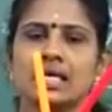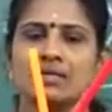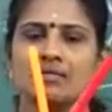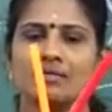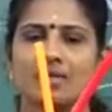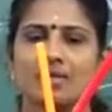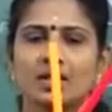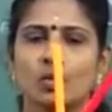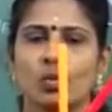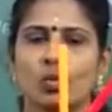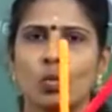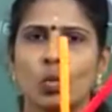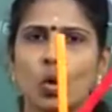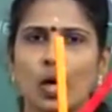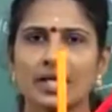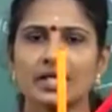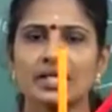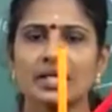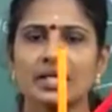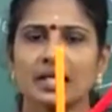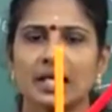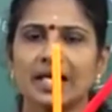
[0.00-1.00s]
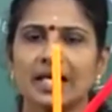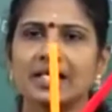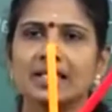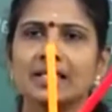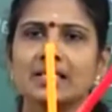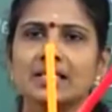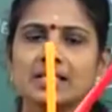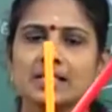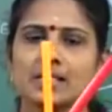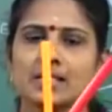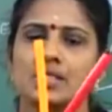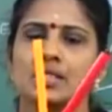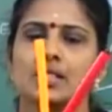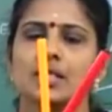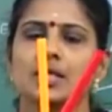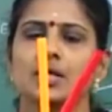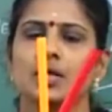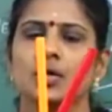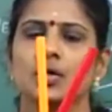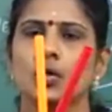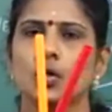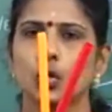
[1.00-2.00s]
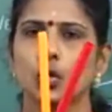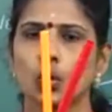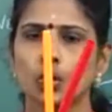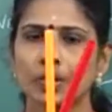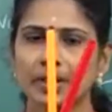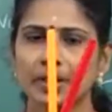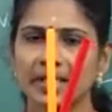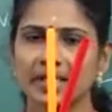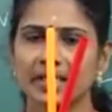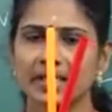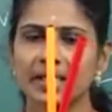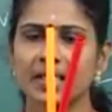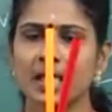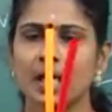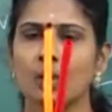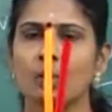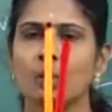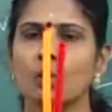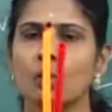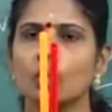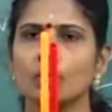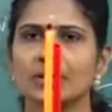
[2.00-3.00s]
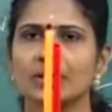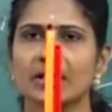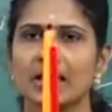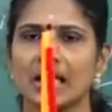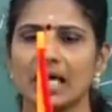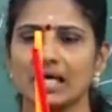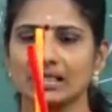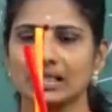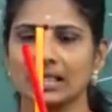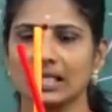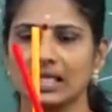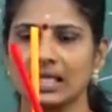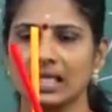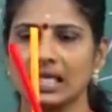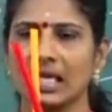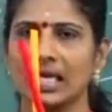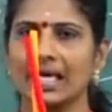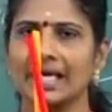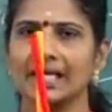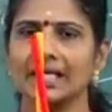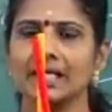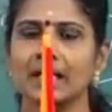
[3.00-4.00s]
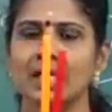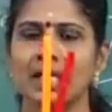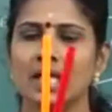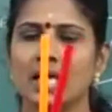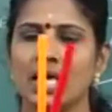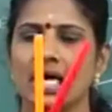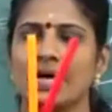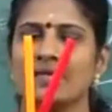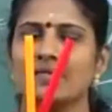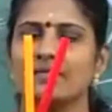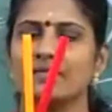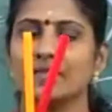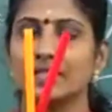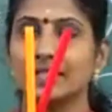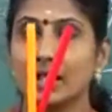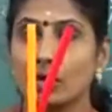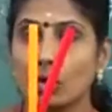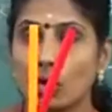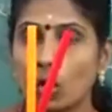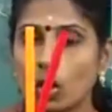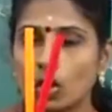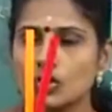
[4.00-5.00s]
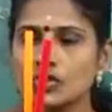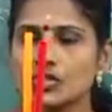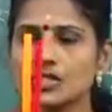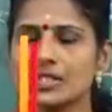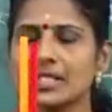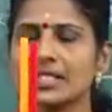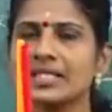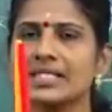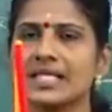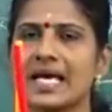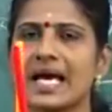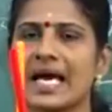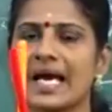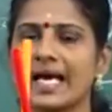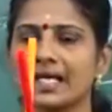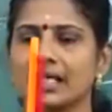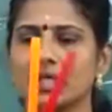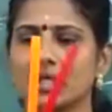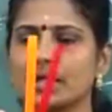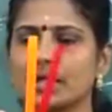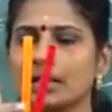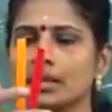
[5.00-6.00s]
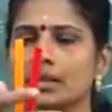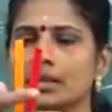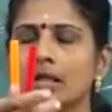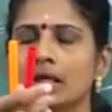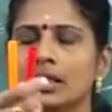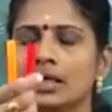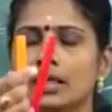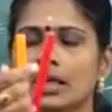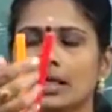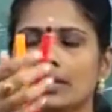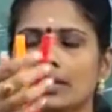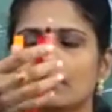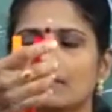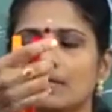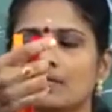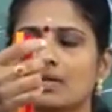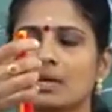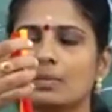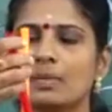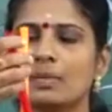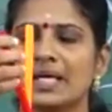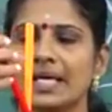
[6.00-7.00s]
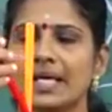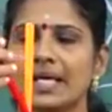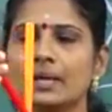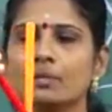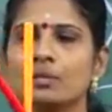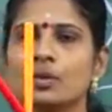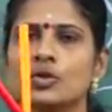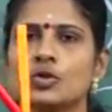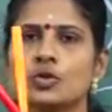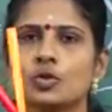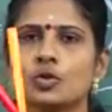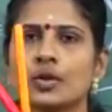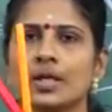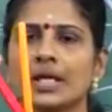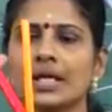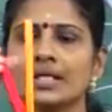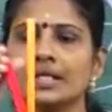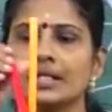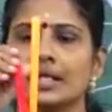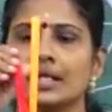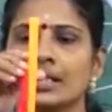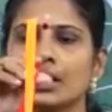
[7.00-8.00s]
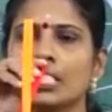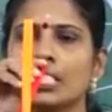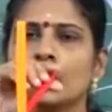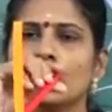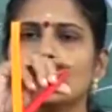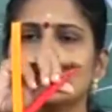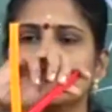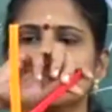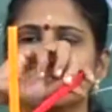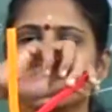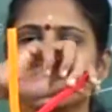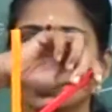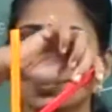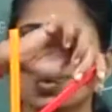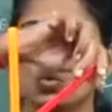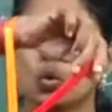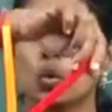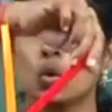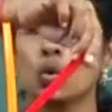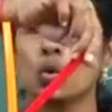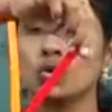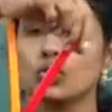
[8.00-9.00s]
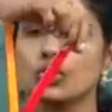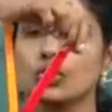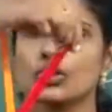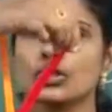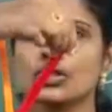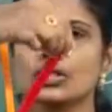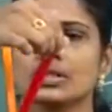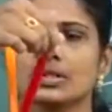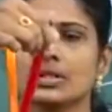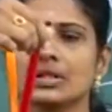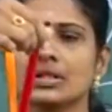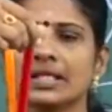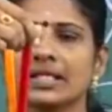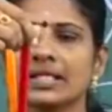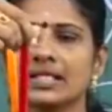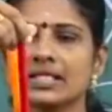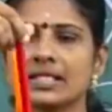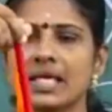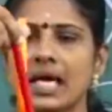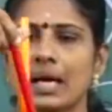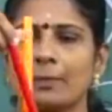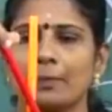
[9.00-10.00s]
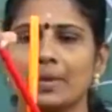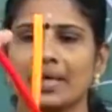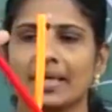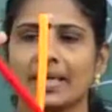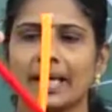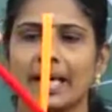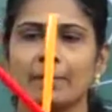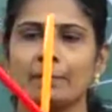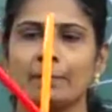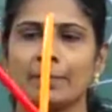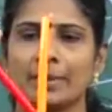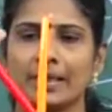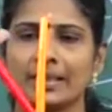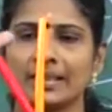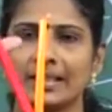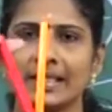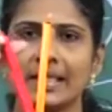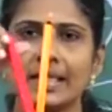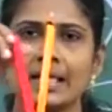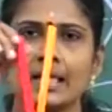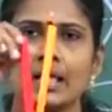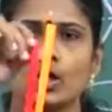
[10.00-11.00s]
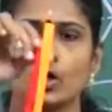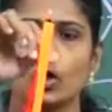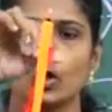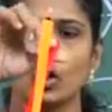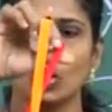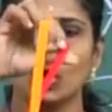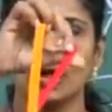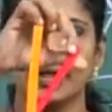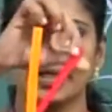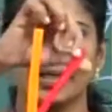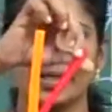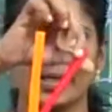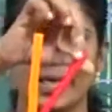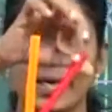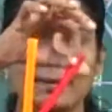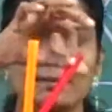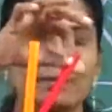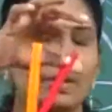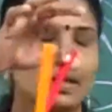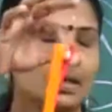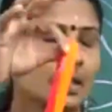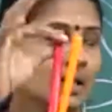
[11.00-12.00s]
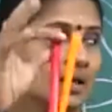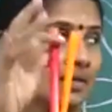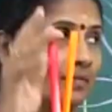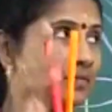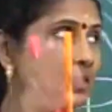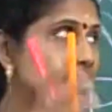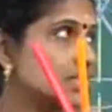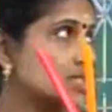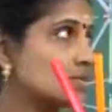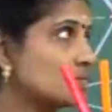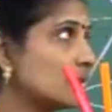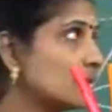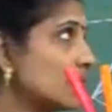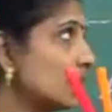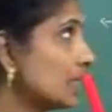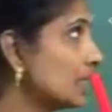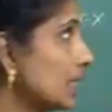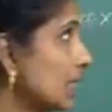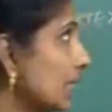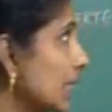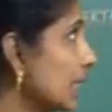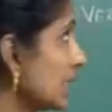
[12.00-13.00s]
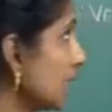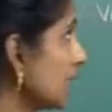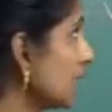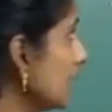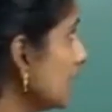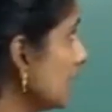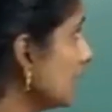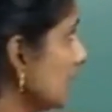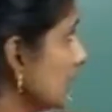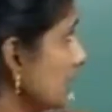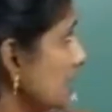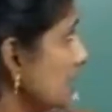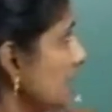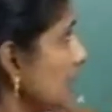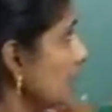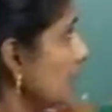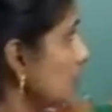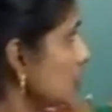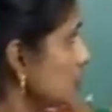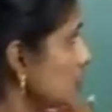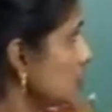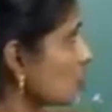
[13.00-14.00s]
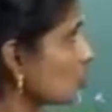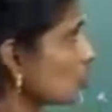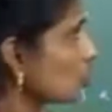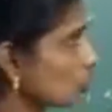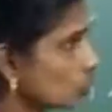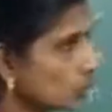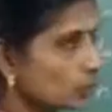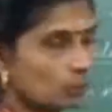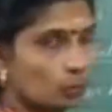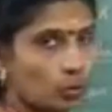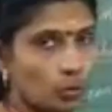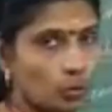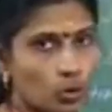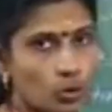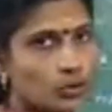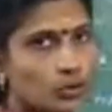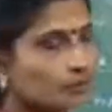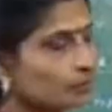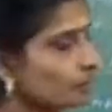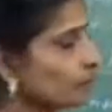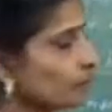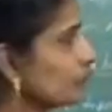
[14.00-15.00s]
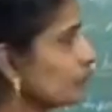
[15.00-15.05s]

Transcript: When the one line is rotating about the other line with the constant angle, we will be able to get two cones, that is upper nap and the lower nap, which is very clearly shown on the board.